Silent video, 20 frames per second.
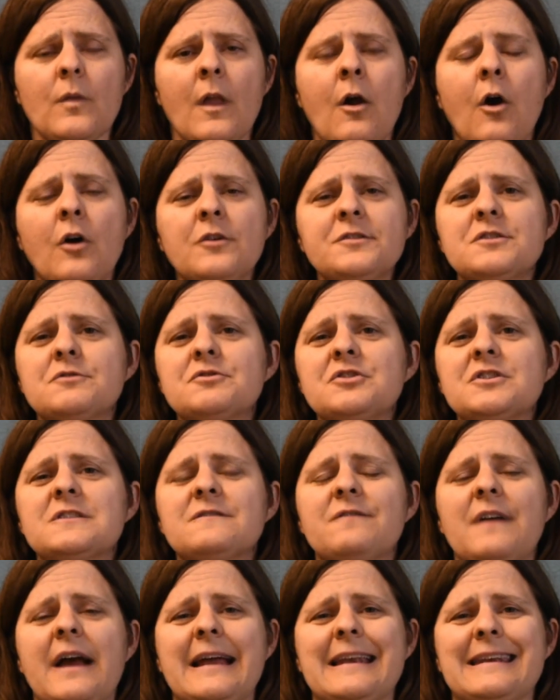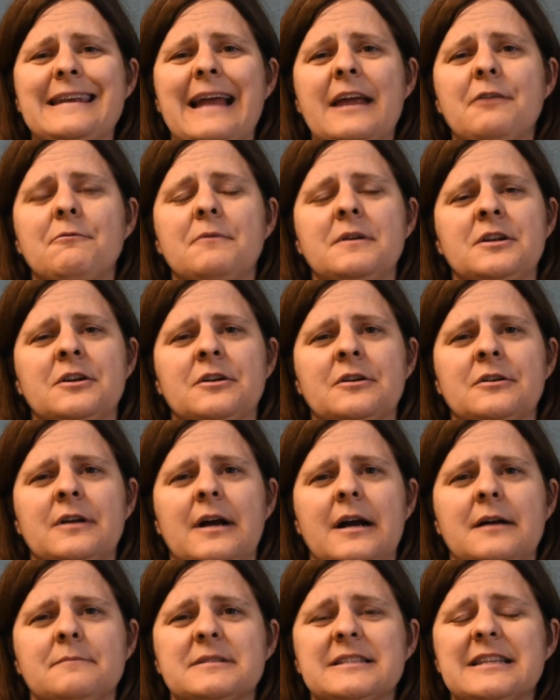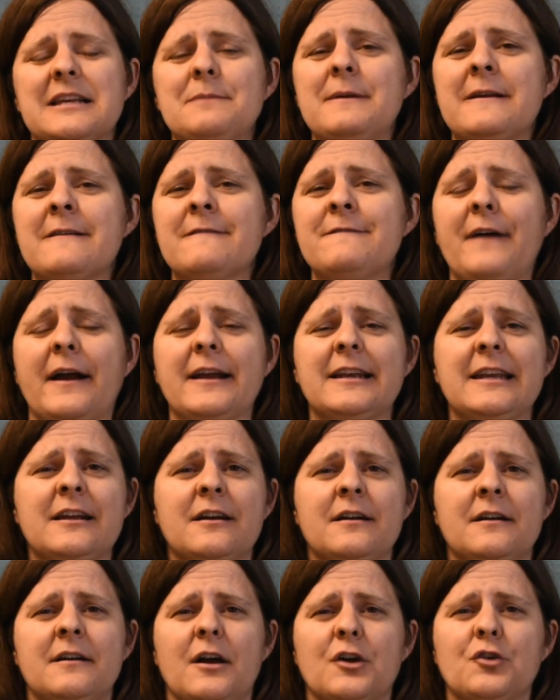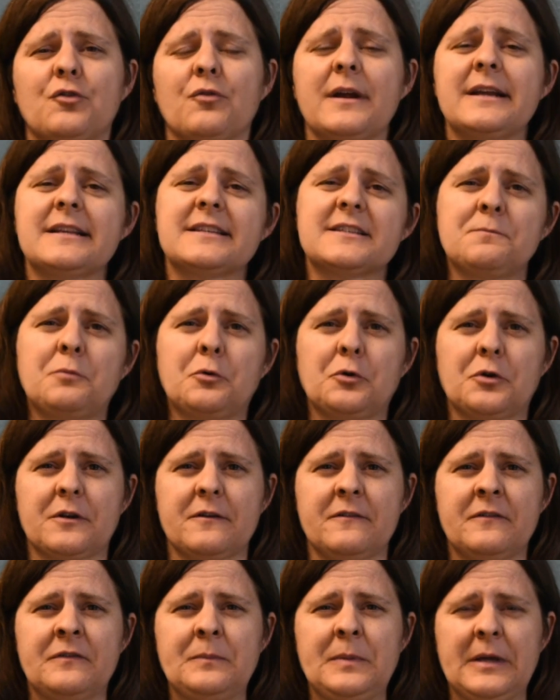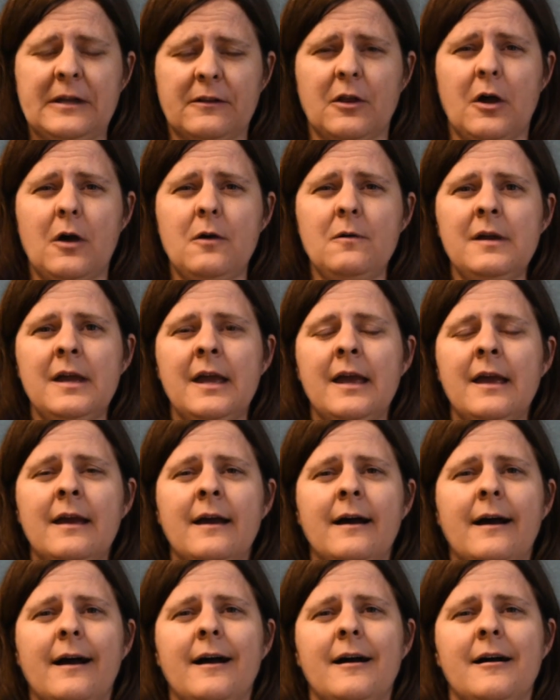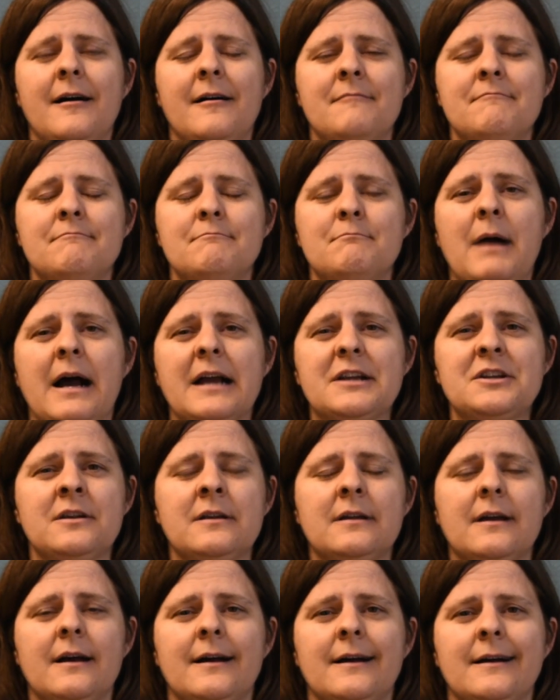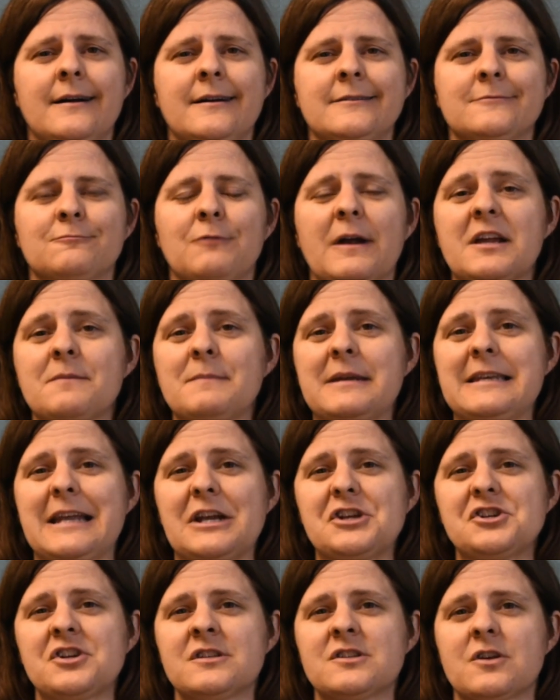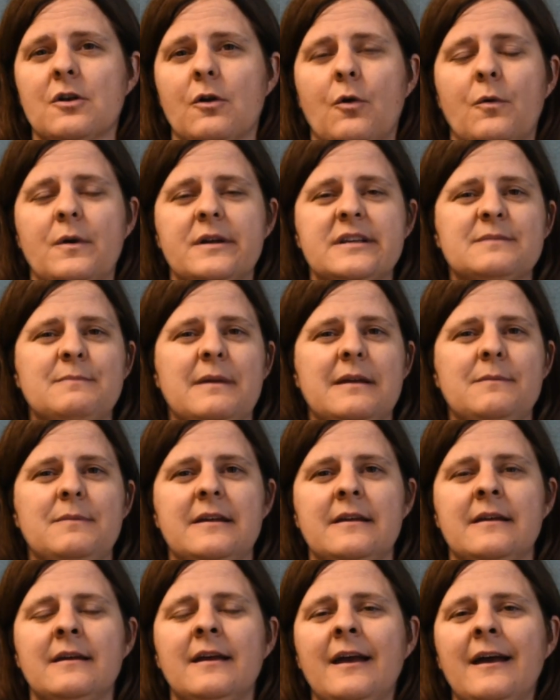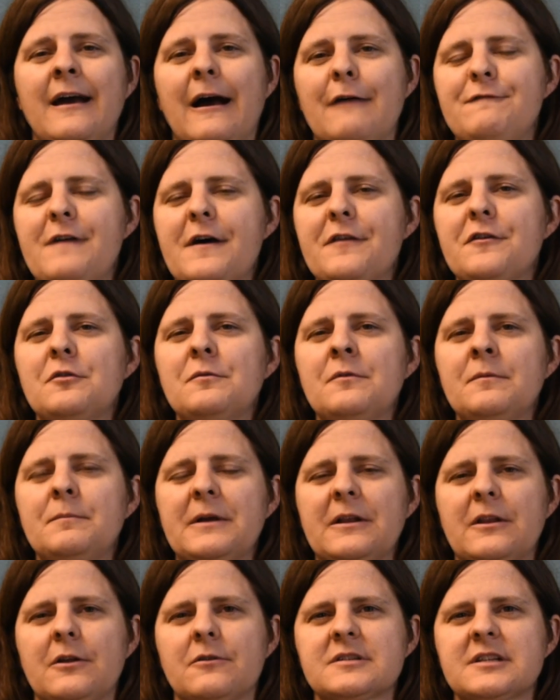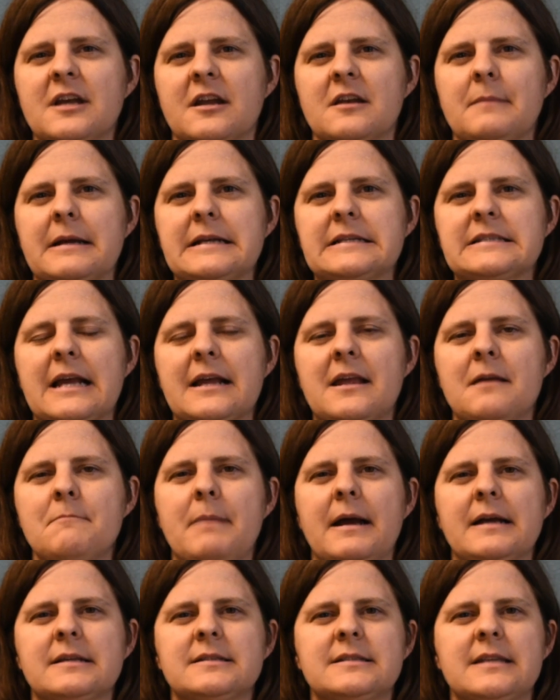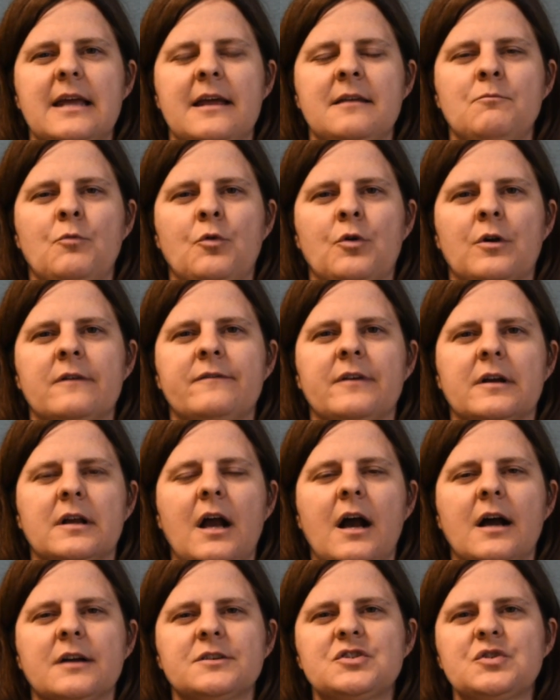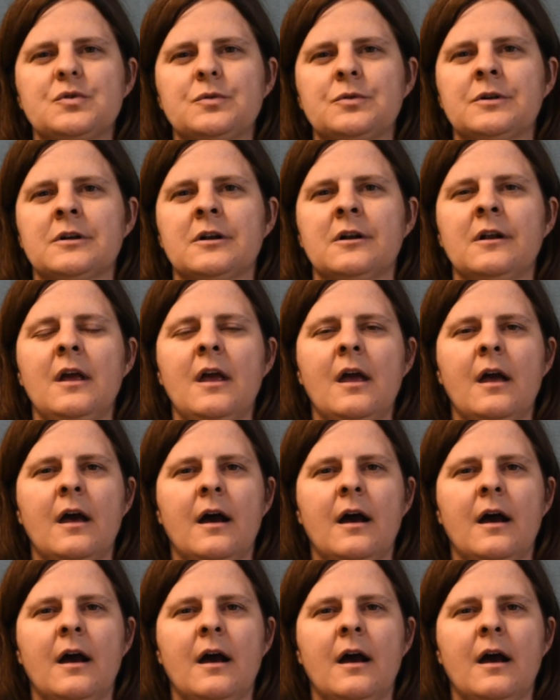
Also, just at night when you're sleeping, finding a great supportive pillow. My recommendations are always maybe a feather pillow is kind of my second best, and more of a contour